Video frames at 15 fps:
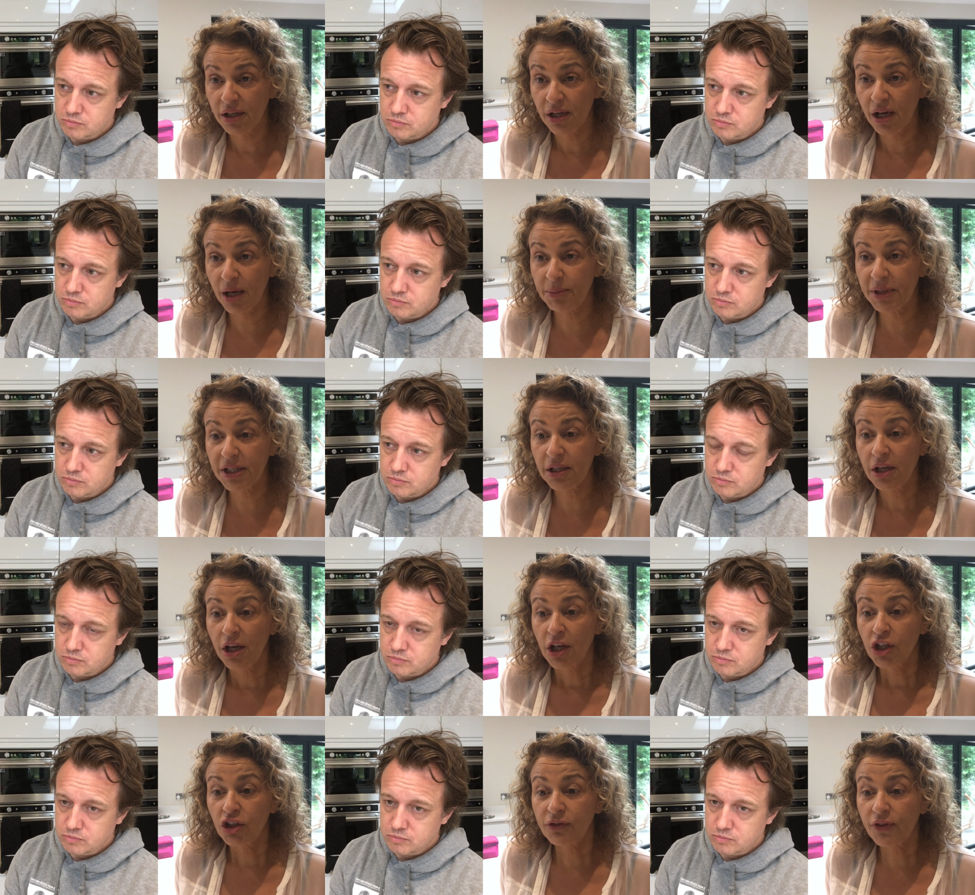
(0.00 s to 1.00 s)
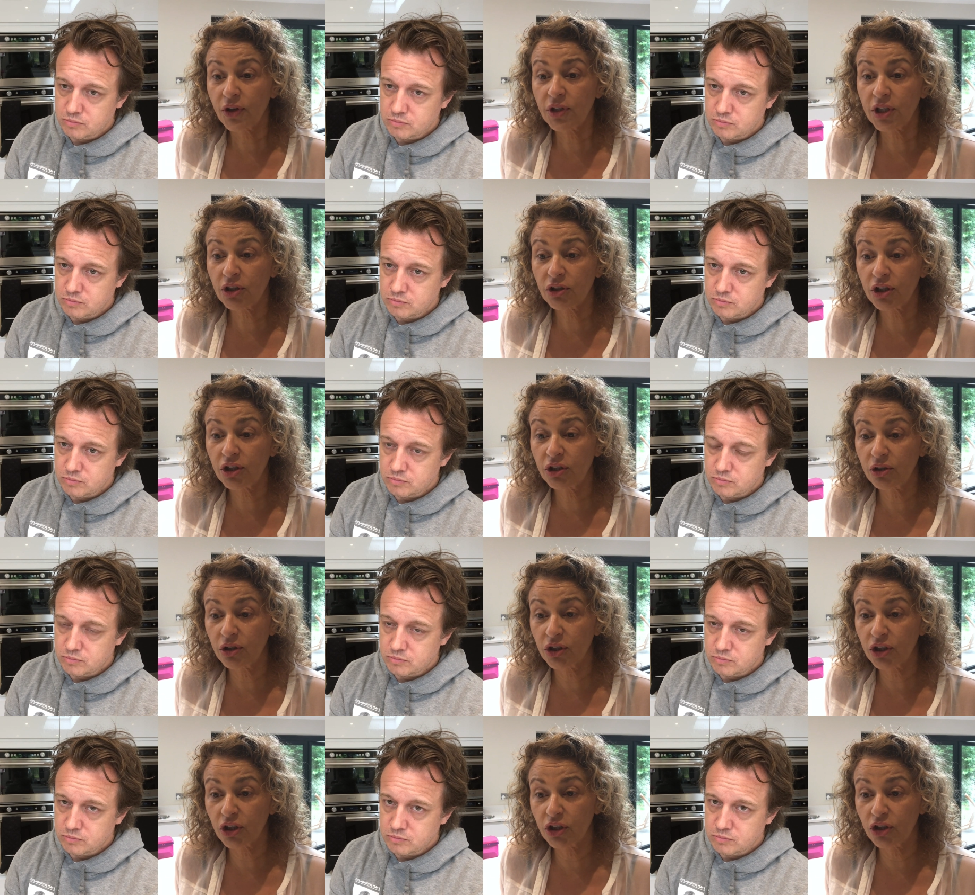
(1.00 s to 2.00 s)
Speaker 1: I mean, you've only got to
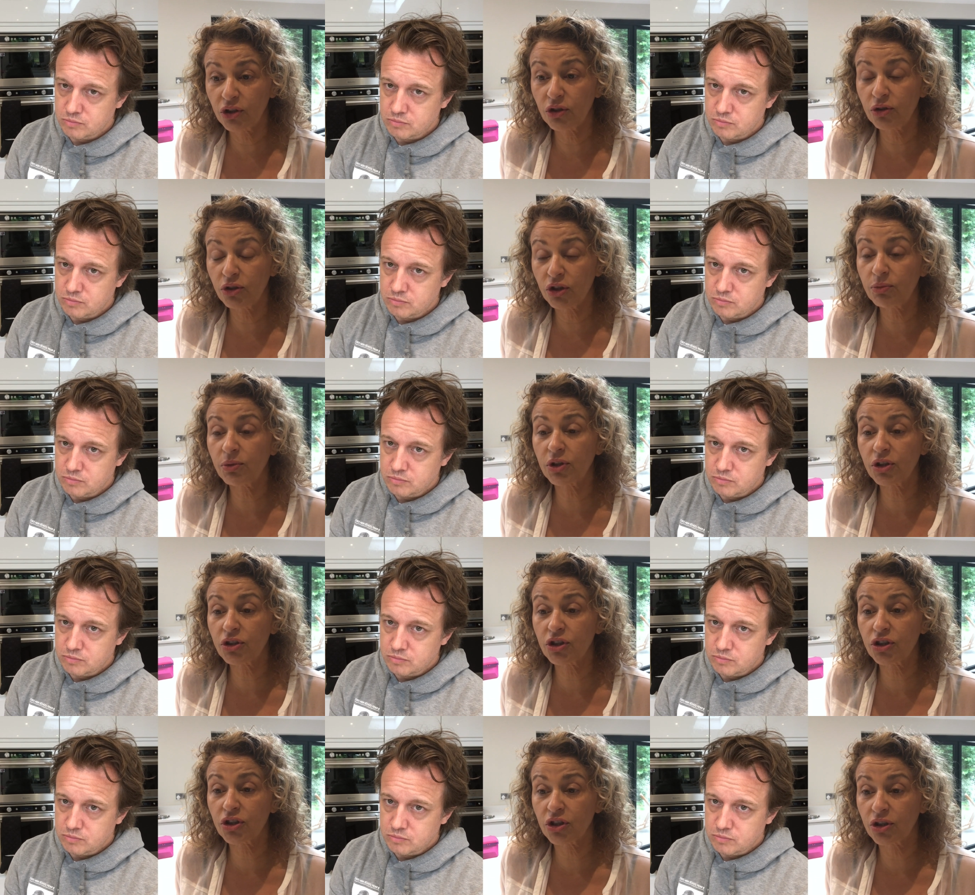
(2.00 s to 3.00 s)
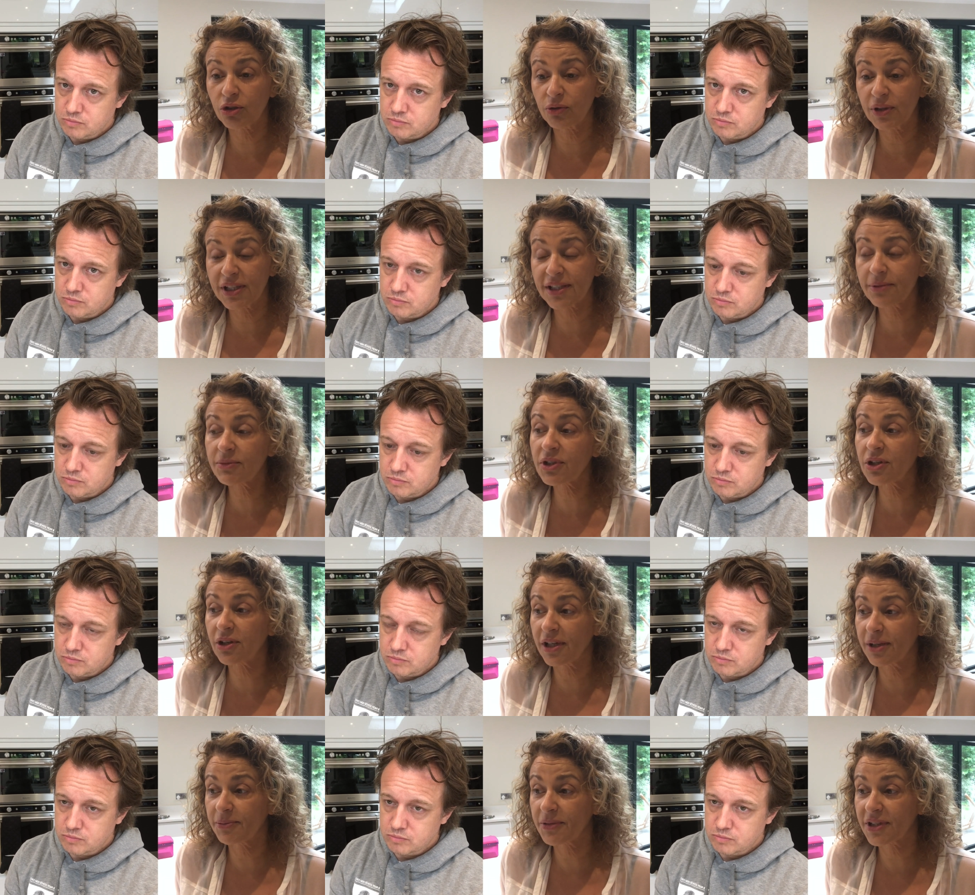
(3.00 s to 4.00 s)
look, you, what you should do is
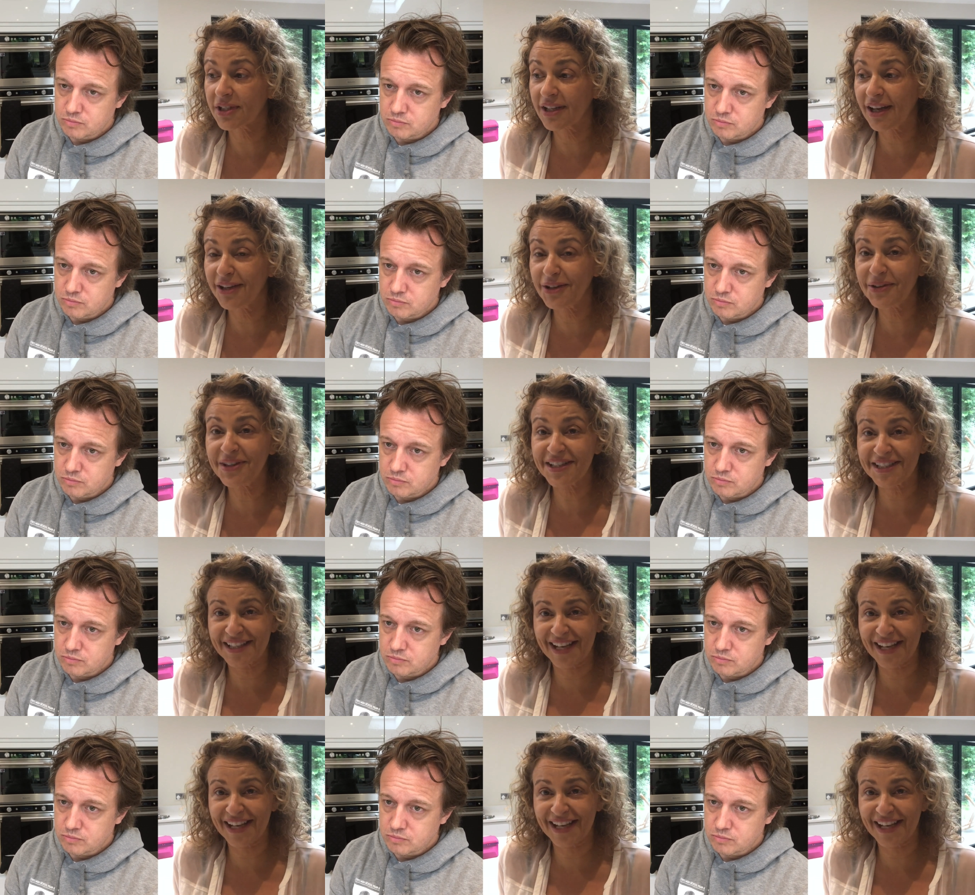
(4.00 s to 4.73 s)
sometimes, I know this